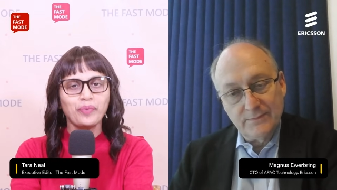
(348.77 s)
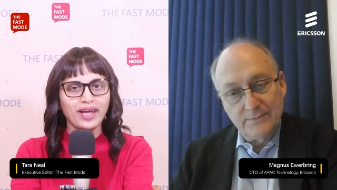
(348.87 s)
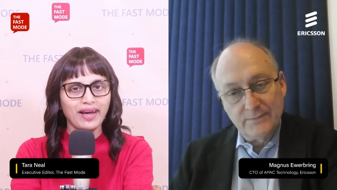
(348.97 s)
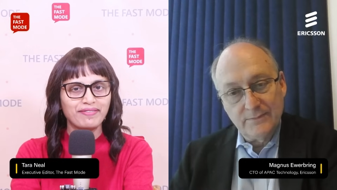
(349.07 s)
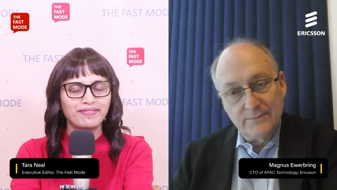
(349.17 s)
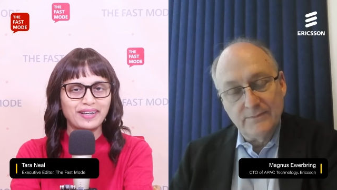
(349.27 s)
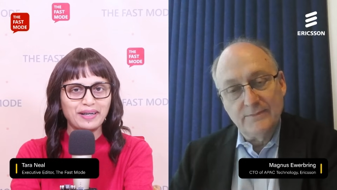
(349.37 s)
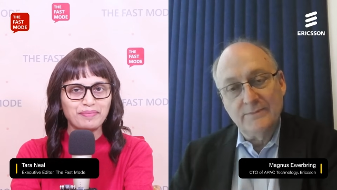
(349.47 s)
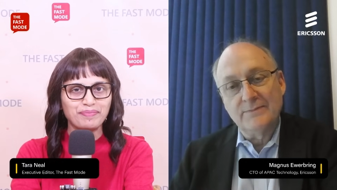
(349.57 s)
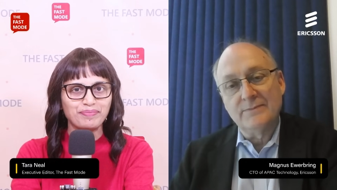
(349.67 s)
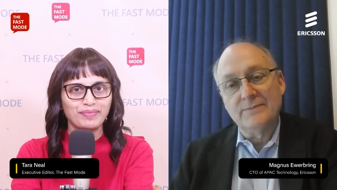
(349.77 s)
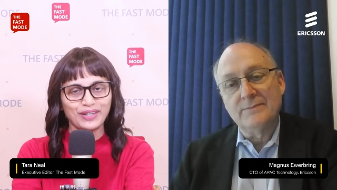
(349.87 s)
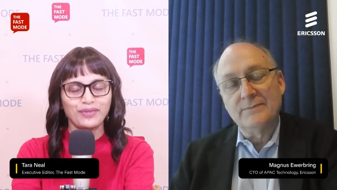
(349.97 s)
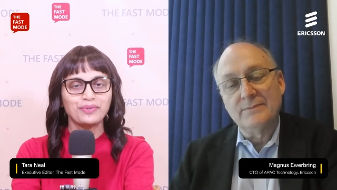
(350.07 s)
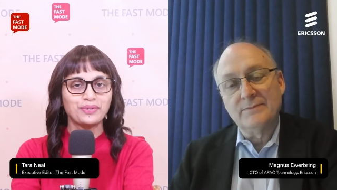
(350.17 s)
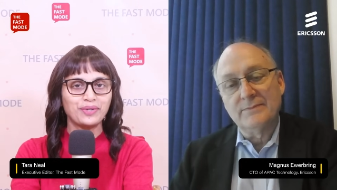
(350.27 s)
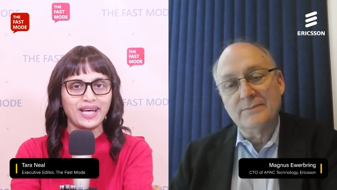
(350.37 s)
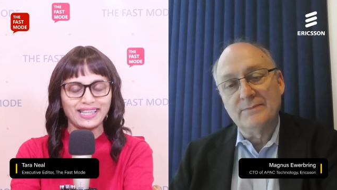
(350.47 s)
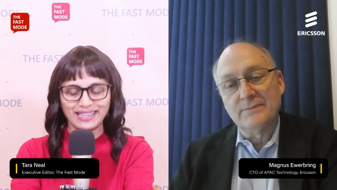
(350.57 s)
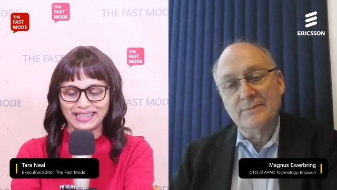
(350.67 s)
Speaker 1: we have, um, you know, to
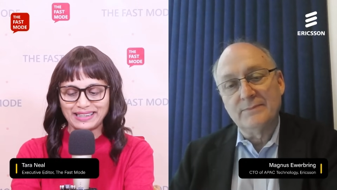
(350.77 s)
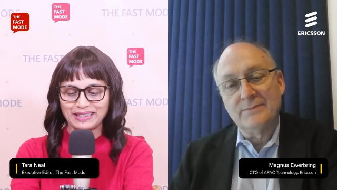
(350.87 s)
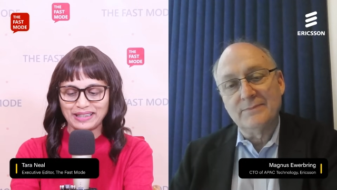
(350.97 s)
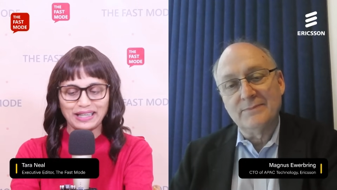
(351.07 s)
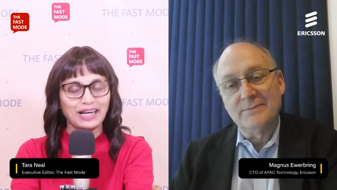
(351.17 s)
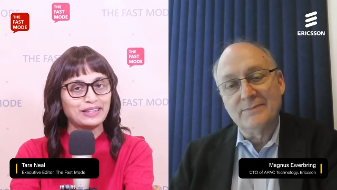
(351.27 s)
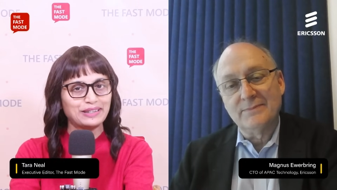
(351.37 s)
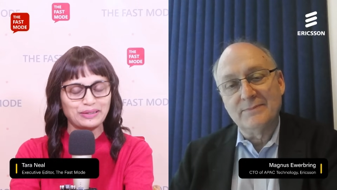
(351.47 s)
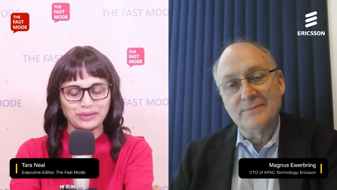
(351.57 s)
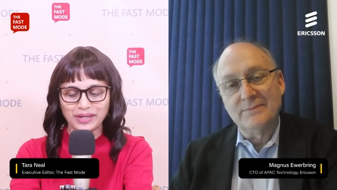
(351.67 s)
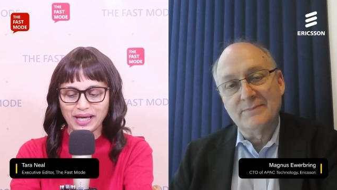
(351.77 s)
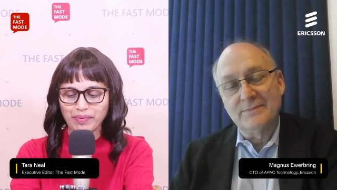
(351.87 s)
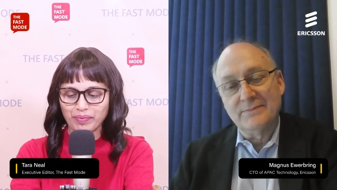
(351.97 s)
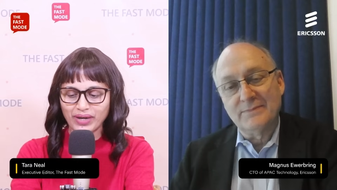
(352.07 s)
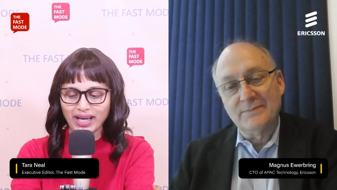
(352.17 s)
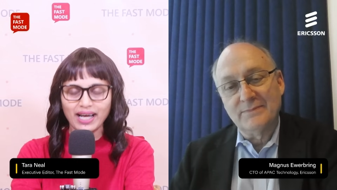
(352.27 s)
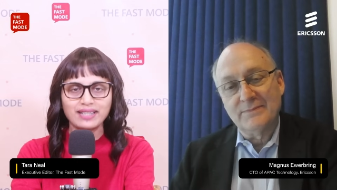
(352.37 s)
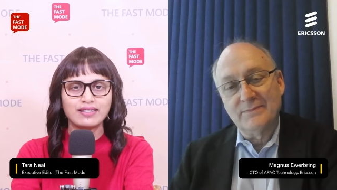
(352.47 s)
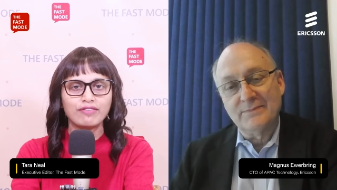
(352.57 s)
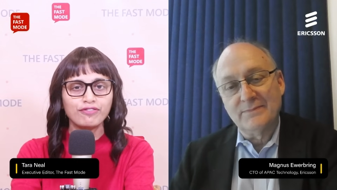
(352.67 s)
date, like like until today,
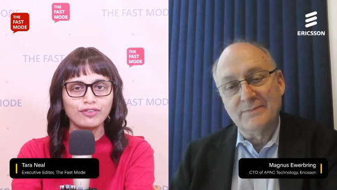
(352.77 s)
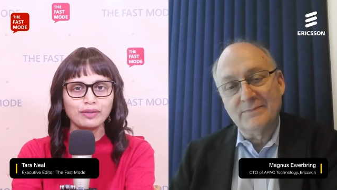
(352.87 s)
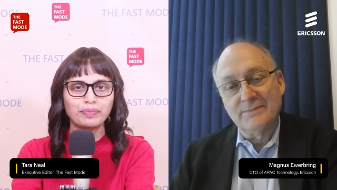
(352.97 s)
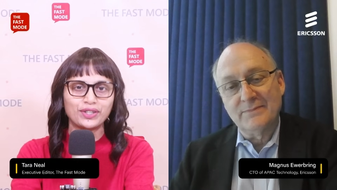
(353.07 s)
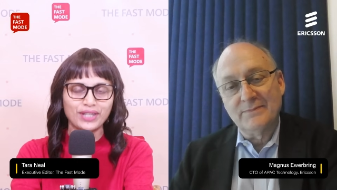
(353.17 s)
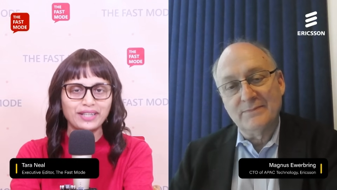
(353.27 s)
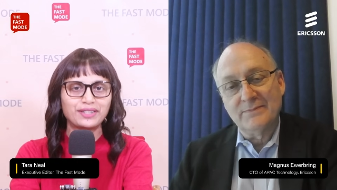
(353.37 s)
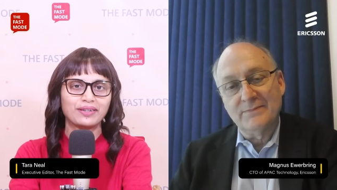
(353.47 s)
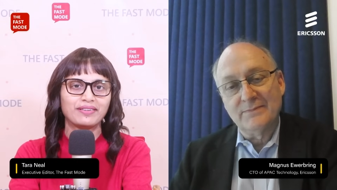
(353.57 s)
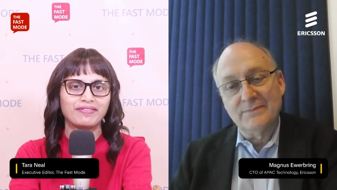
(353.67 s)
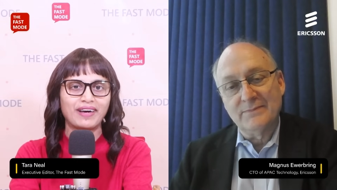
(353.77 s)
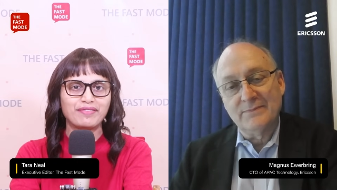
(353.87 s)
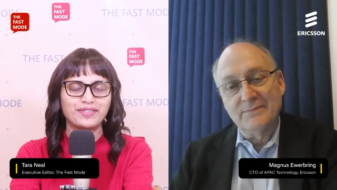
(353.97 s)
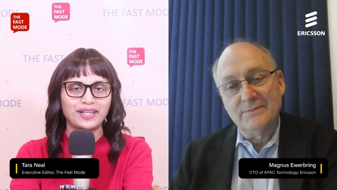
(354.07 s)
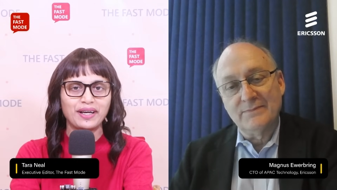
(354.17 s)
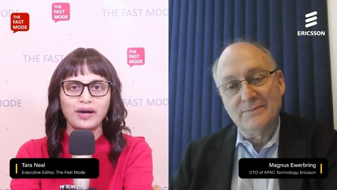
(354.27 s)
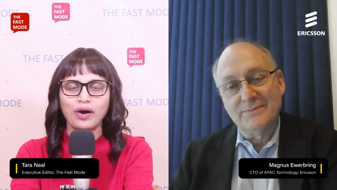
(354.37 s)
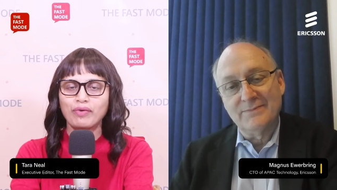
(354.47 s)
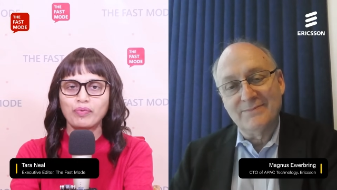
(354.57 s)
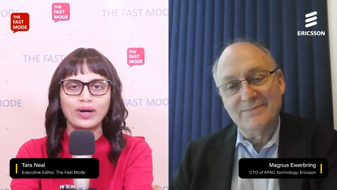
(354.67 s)
realized the full potential of 5G
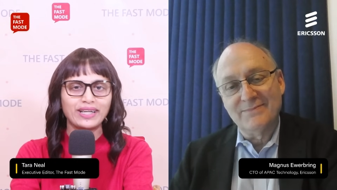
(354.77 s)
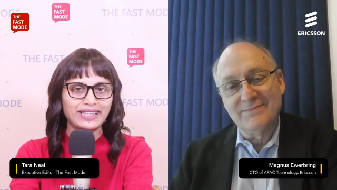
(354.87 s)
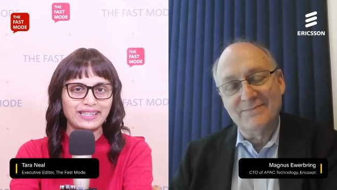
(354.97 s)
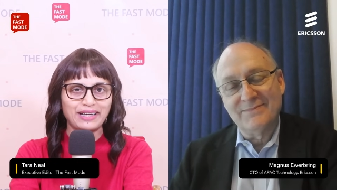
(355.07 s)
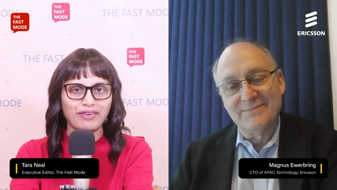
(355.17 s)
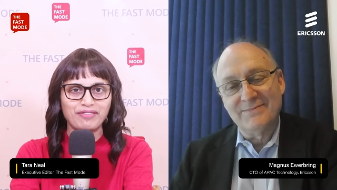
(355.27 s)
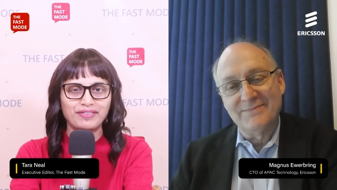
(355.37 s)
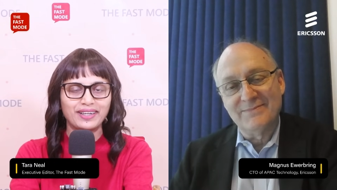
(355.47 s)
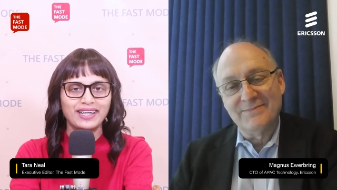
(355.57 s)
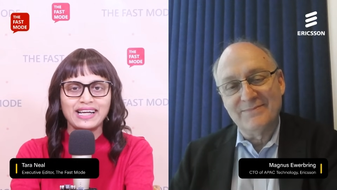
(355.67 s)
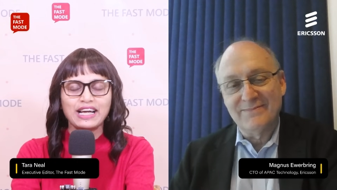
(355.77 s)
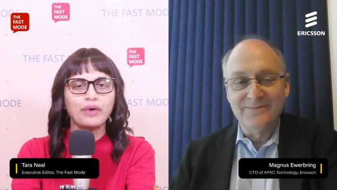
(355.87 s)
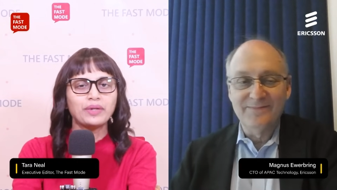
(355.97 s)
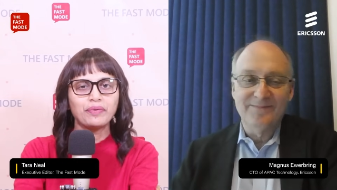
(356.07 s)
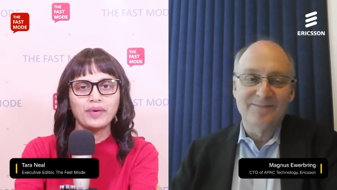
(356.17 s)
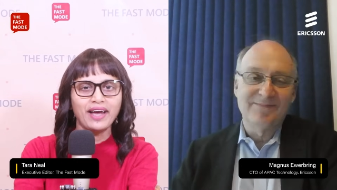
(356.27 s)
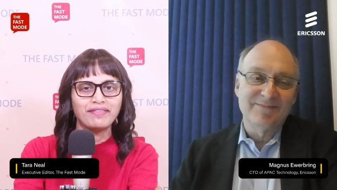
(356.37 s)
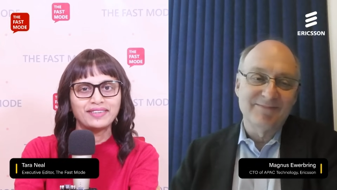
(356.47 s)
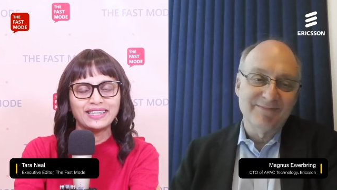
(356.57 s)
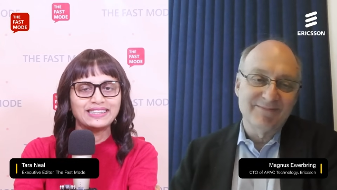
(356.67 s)
of what it can offer? Mm-hmm. Now that we
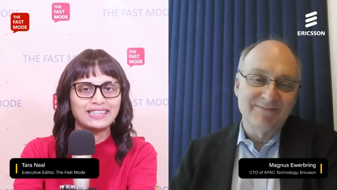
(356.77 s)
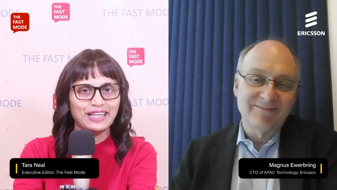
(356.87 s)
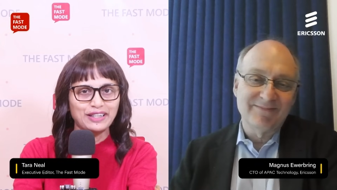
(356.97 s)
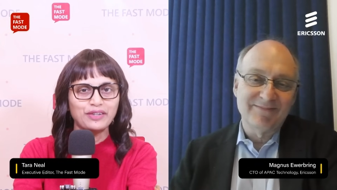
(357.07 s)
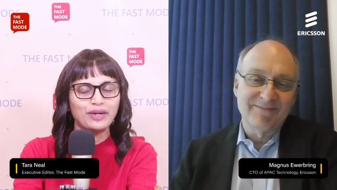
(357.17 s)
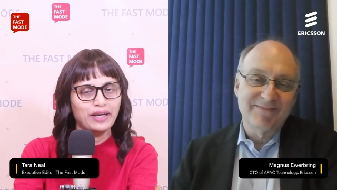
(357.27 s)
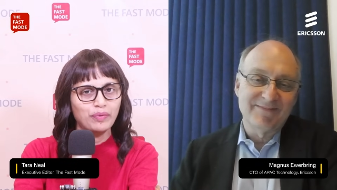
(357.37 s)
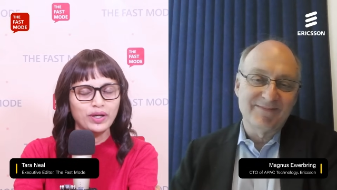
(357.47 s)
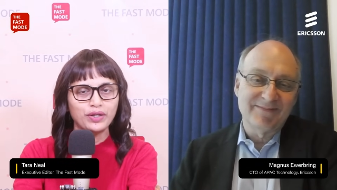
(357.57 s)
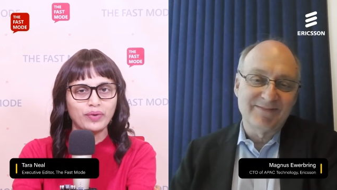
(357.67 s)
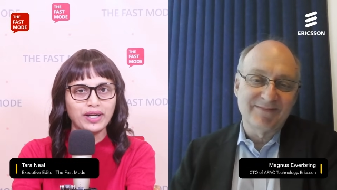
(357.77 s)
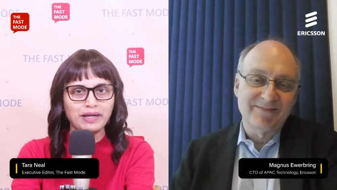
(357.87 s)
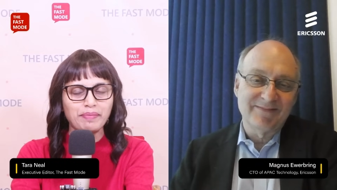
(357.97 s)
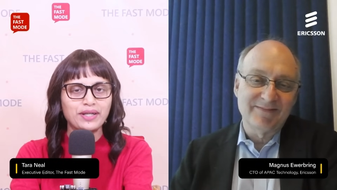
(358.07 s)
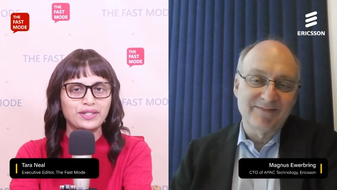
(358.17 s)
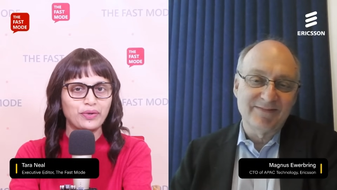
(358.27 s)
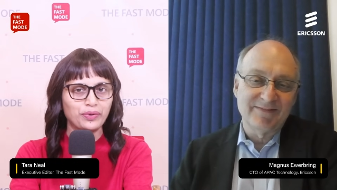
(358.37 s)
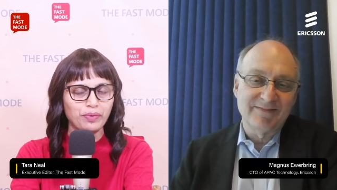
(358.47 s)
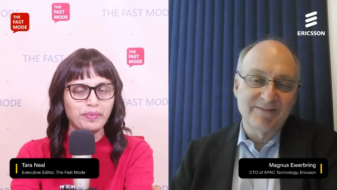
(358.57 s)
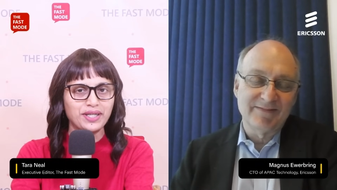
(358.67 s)
have things like, you know, like what you rightly mentioned,
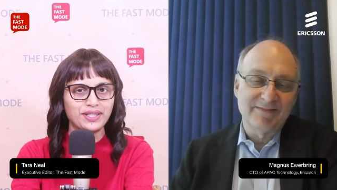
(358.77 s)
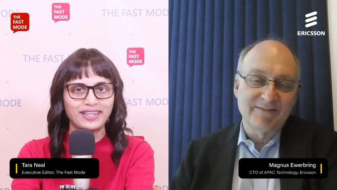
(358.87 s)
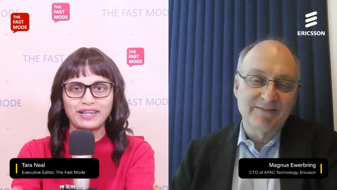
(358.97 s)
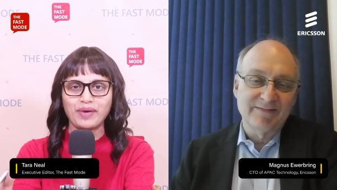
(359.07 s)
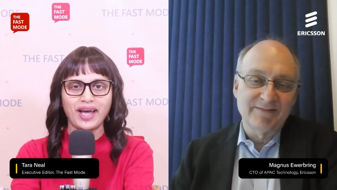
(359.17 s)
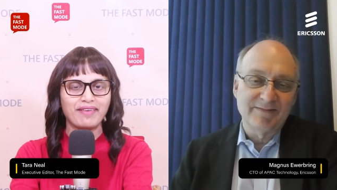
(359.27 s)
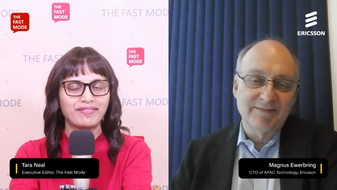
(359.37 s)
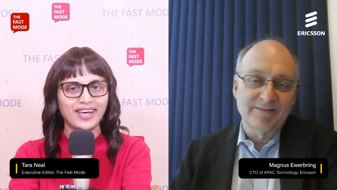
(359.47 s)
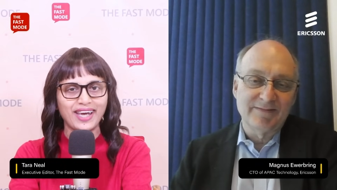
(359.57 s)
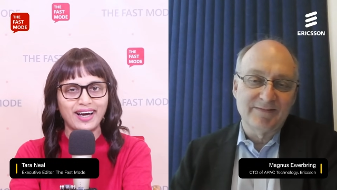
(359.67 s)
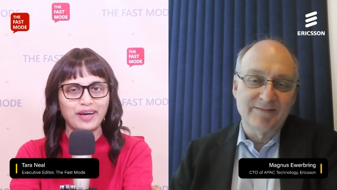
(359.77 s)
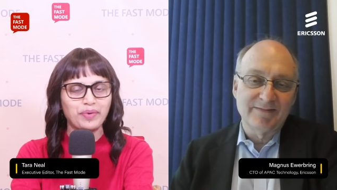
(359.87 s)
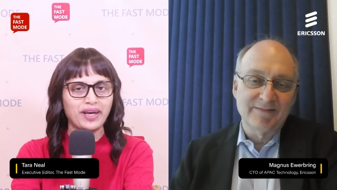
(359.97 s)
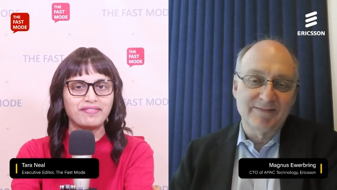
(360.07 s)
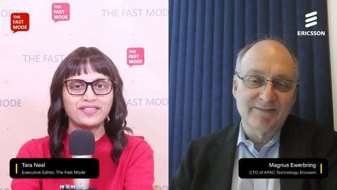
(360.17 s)
automation, and we have AI, we have